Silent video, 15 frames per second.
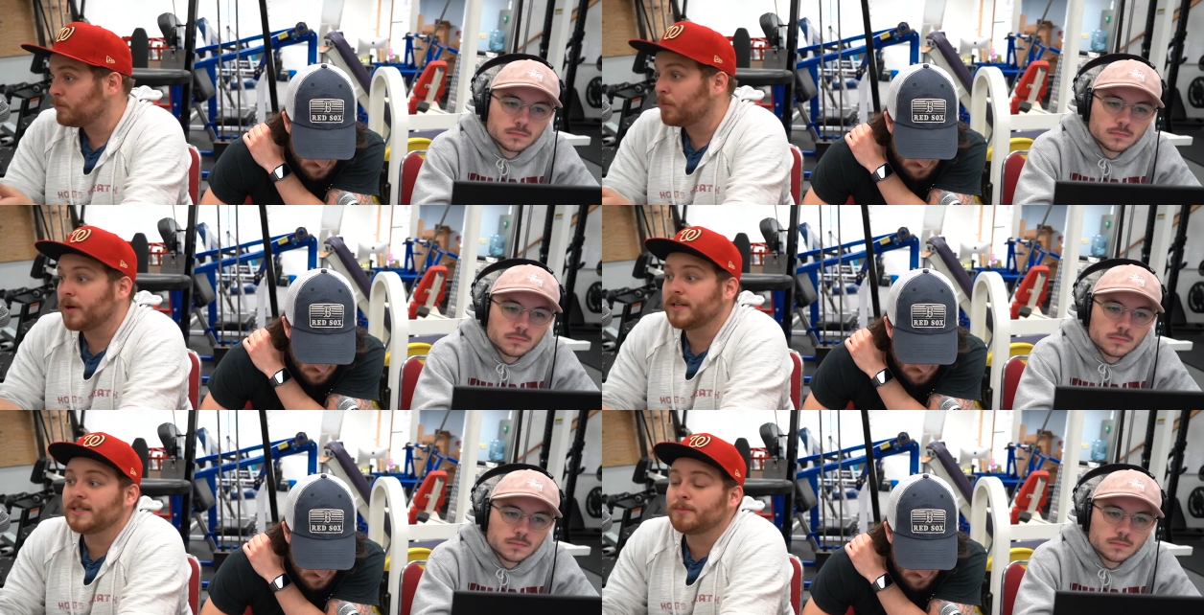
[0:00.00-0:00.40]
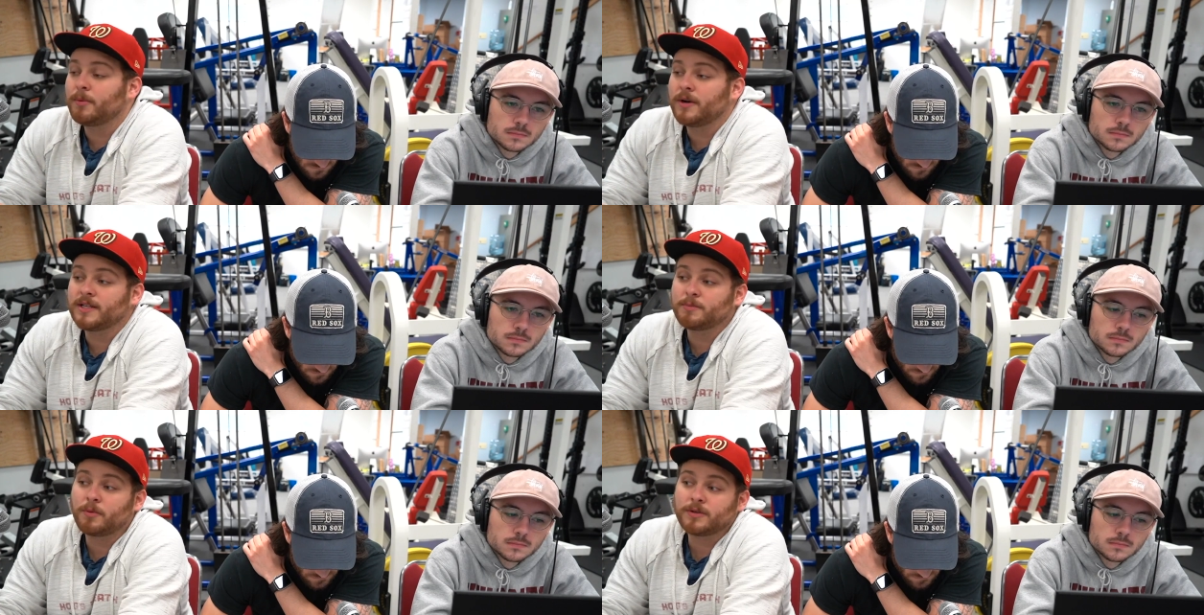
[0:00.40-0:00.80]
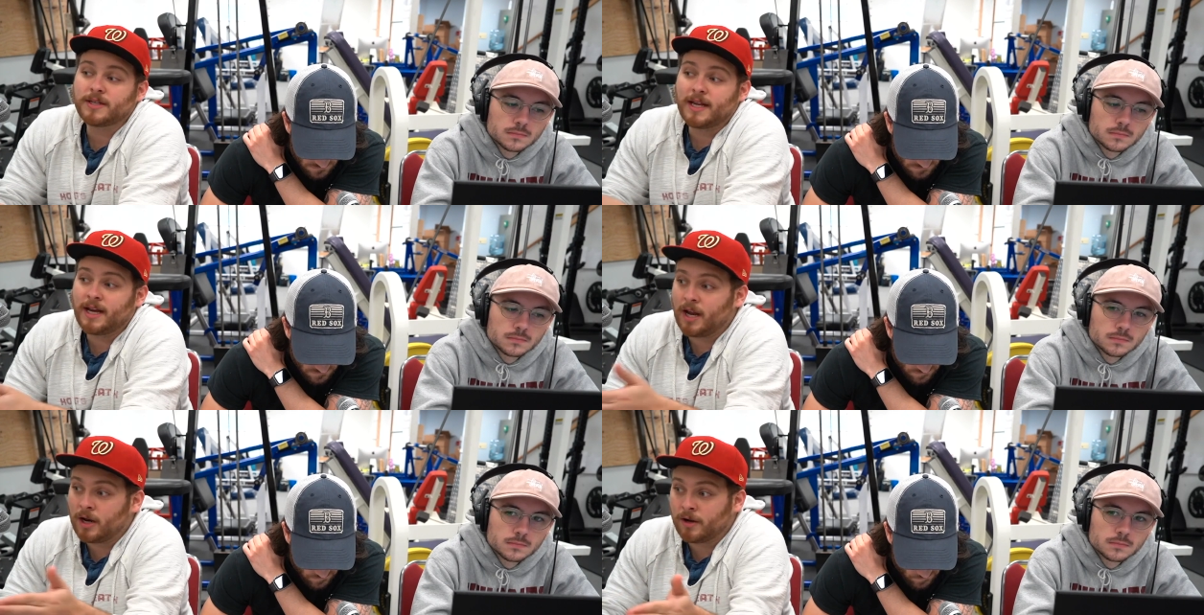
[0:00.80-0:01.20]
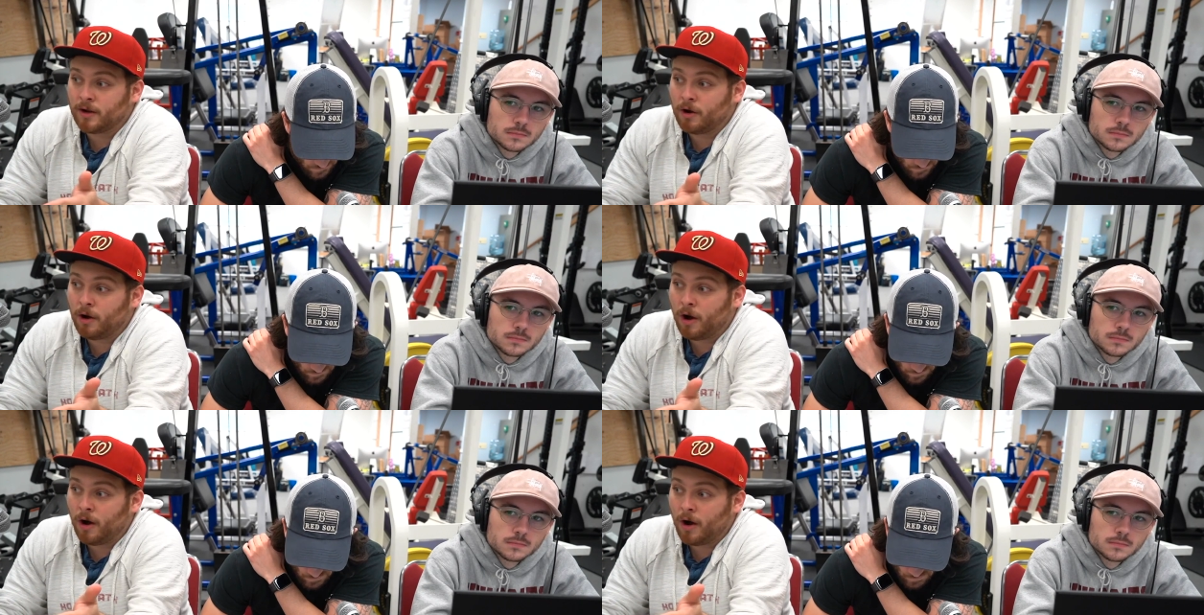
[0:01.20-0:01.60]
Speaker 1: What is the point of sports at a
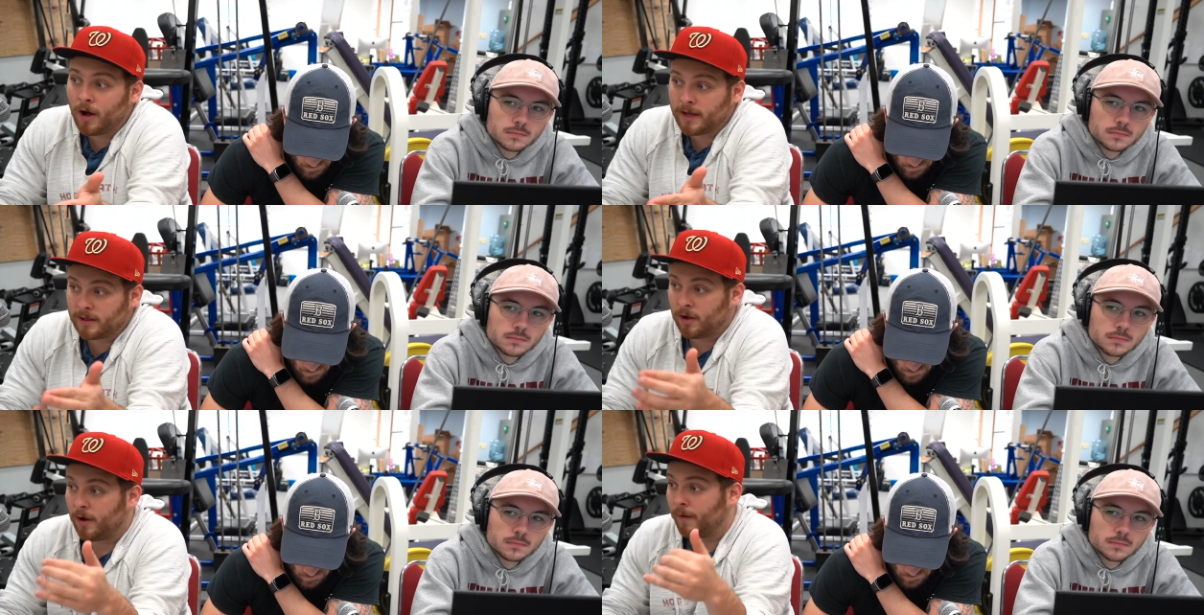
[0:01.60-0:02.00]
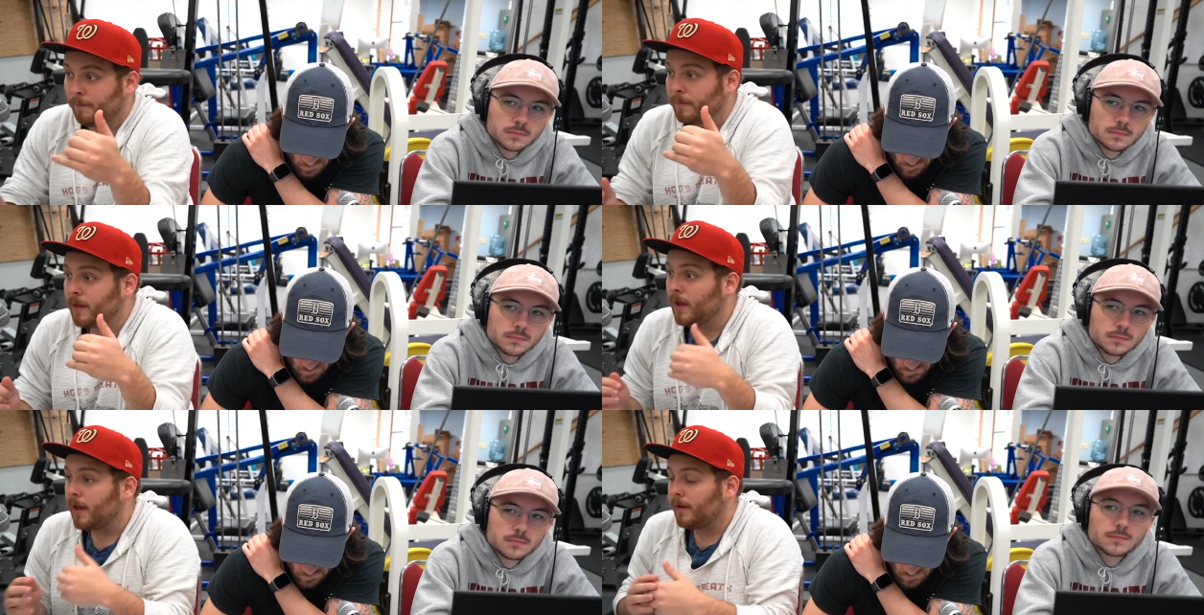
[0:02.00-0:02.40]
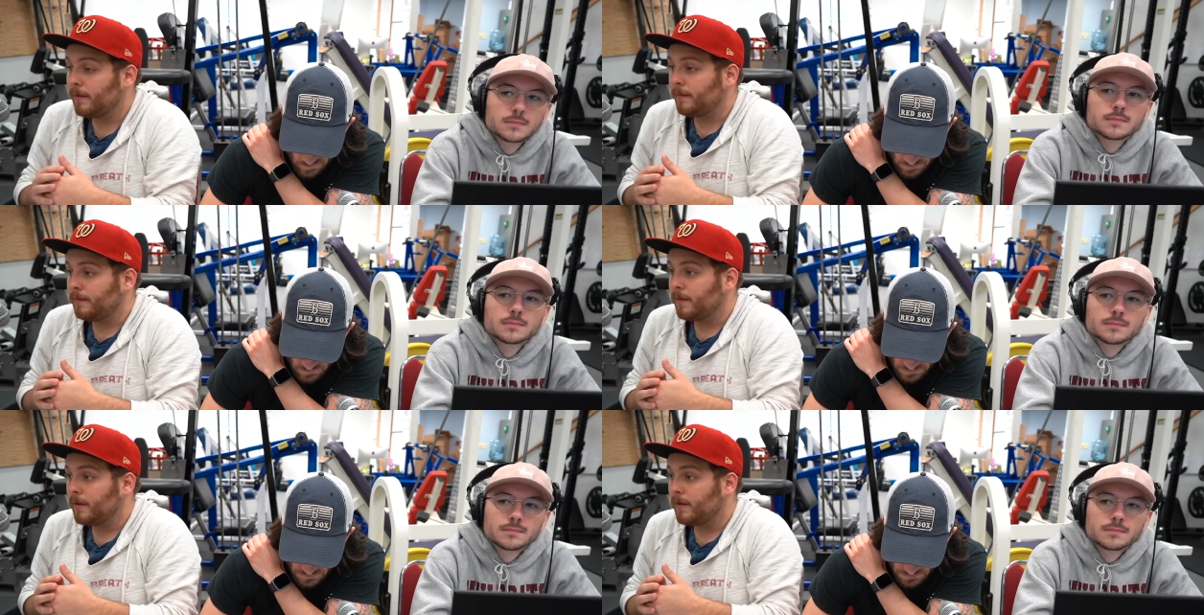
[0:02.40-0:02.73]
hall? At all? hall? To win